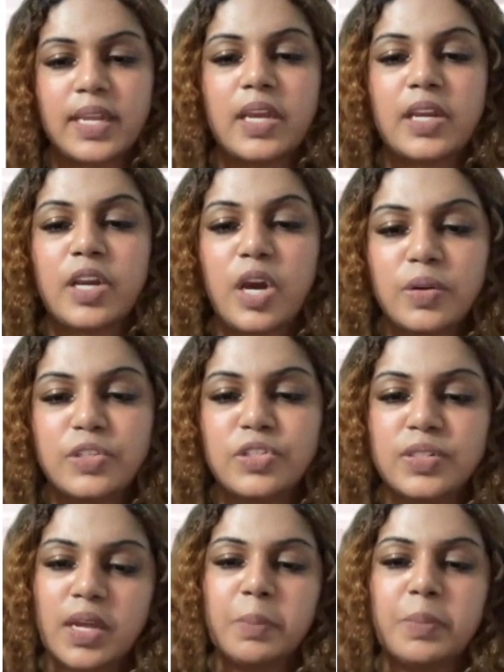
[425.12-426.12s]
and
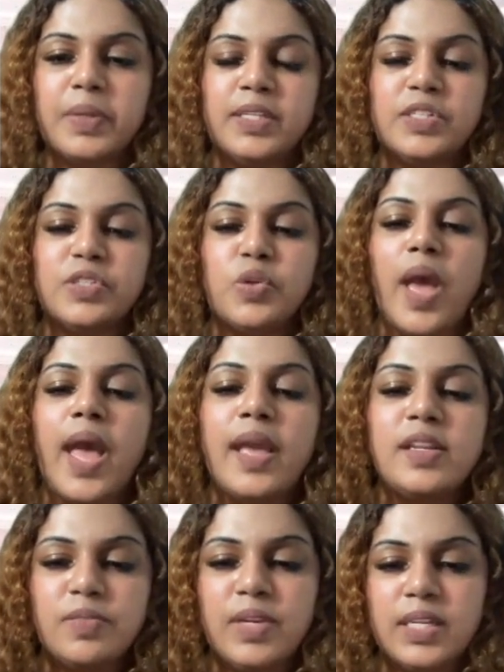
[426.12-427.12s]
encourages companies to
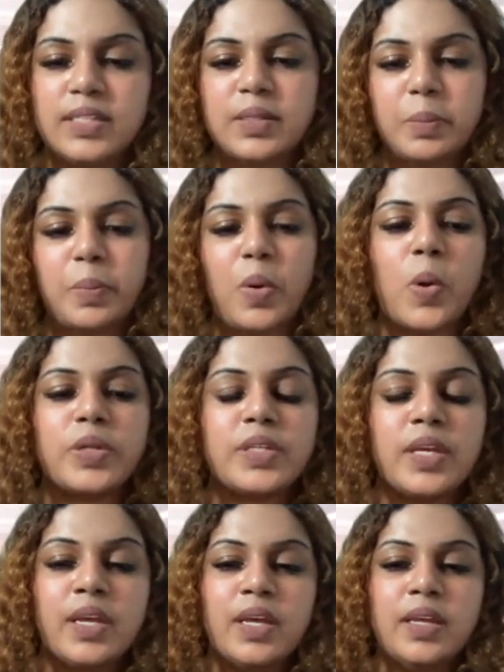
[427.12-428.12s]
actively support
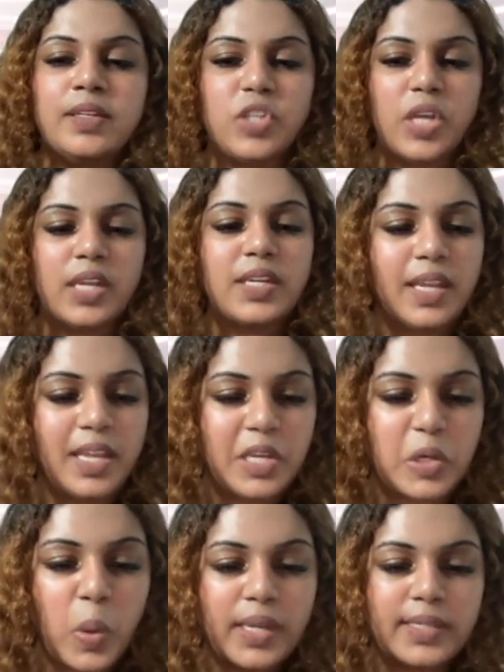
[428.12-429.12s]
gender
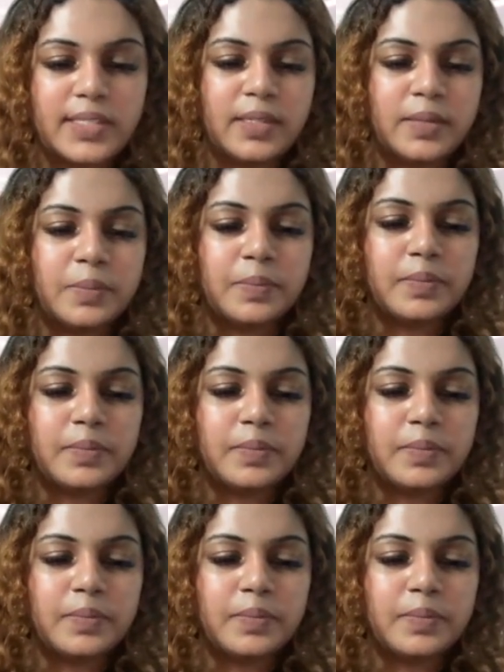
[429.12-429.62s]
equality.